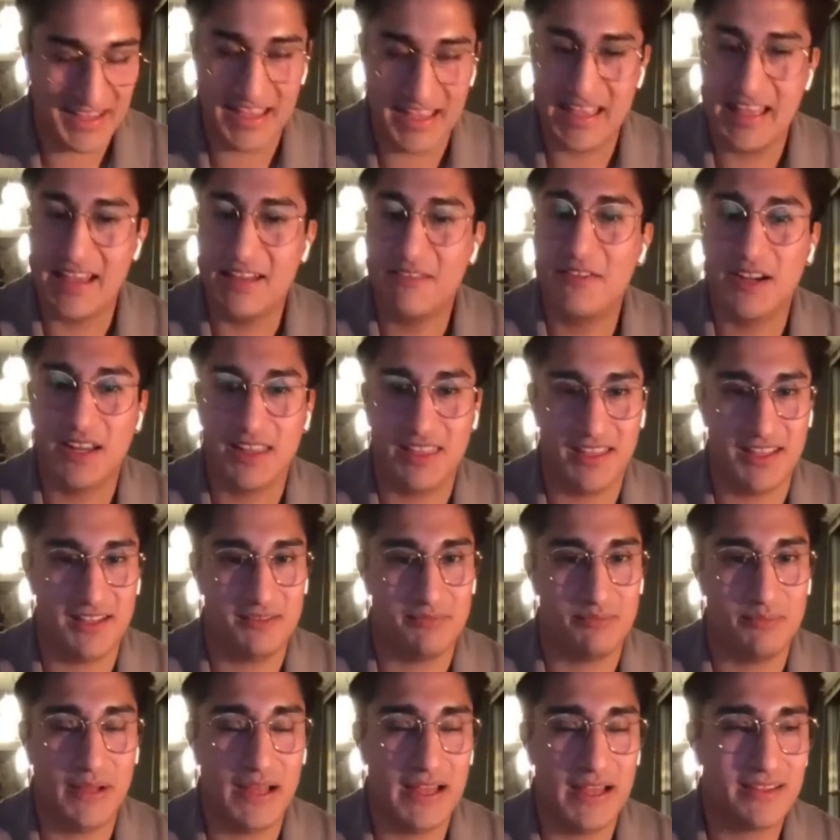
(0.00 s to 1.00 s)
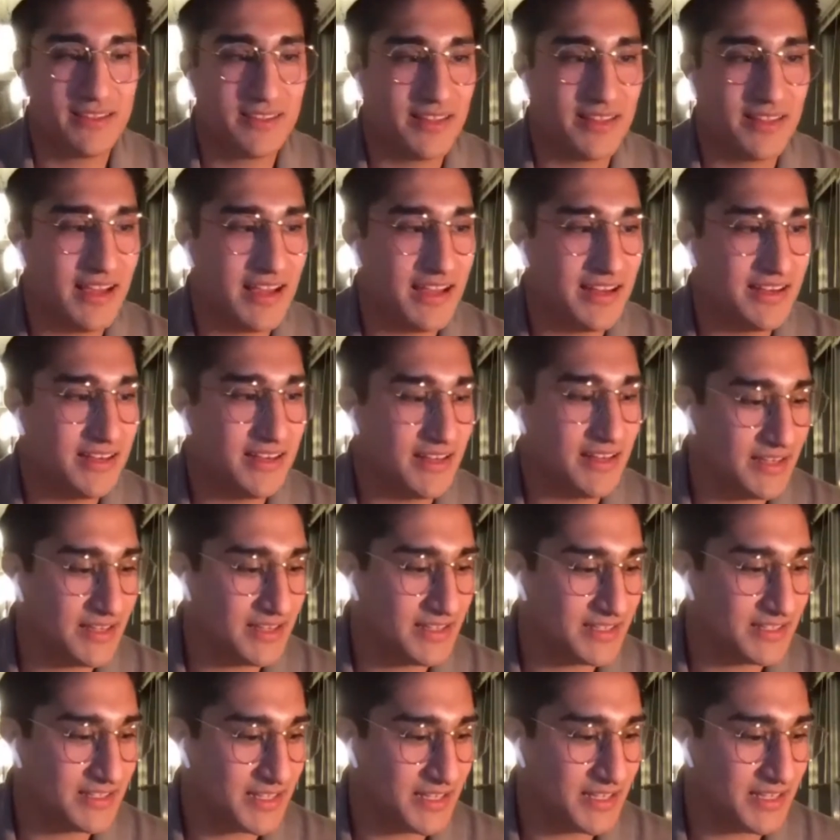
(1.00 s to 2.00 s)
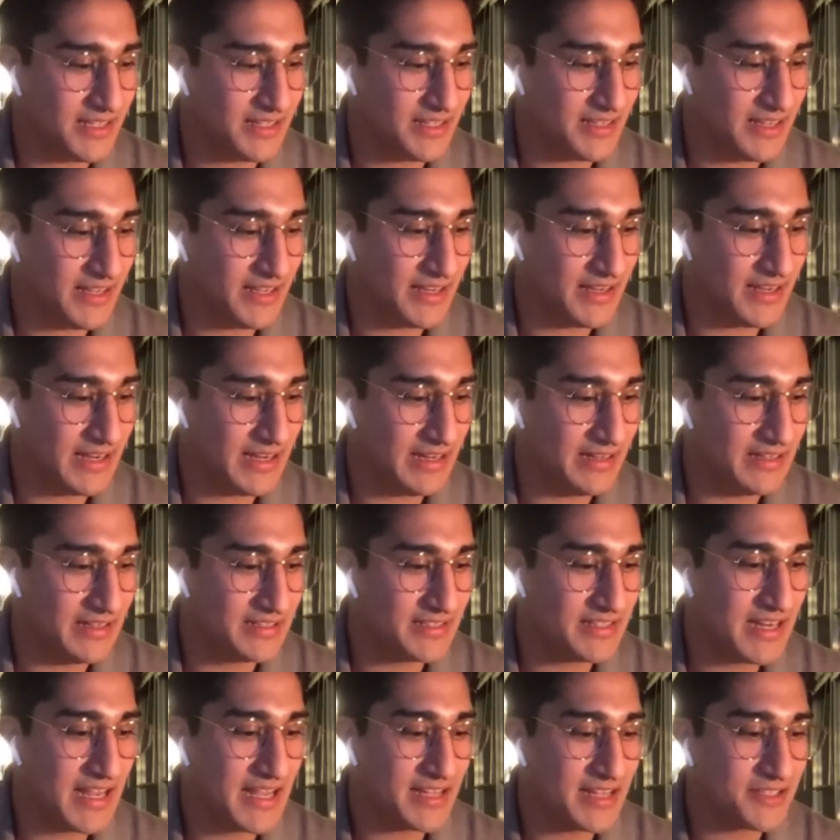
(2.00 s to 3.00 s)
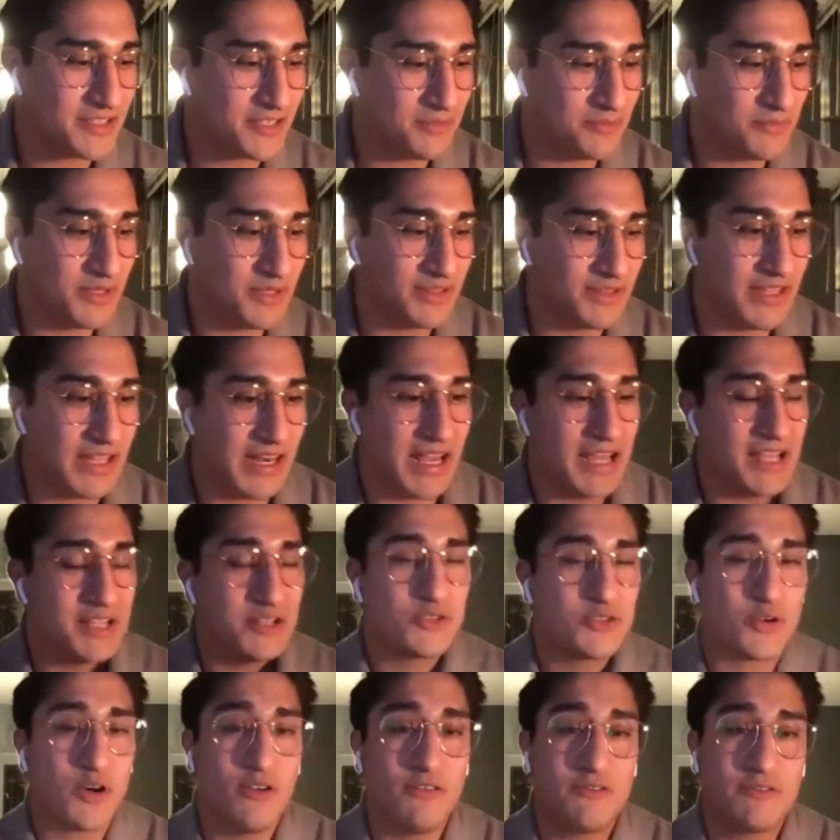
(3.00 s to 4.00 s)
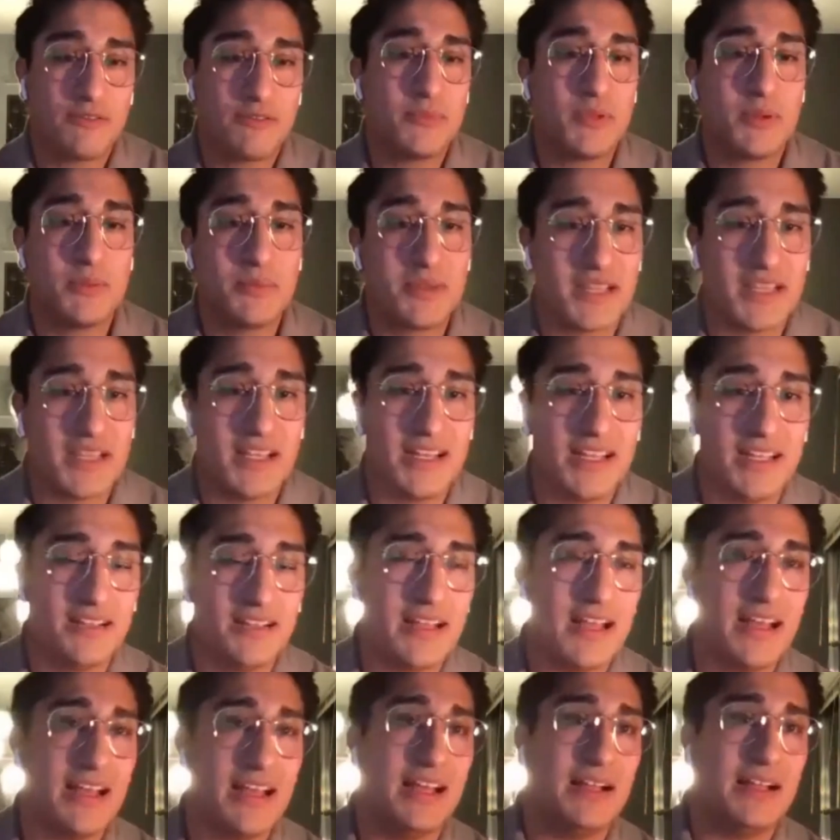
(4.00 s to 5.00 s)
Everything. Python is, and it is not something that I drove from the beginning.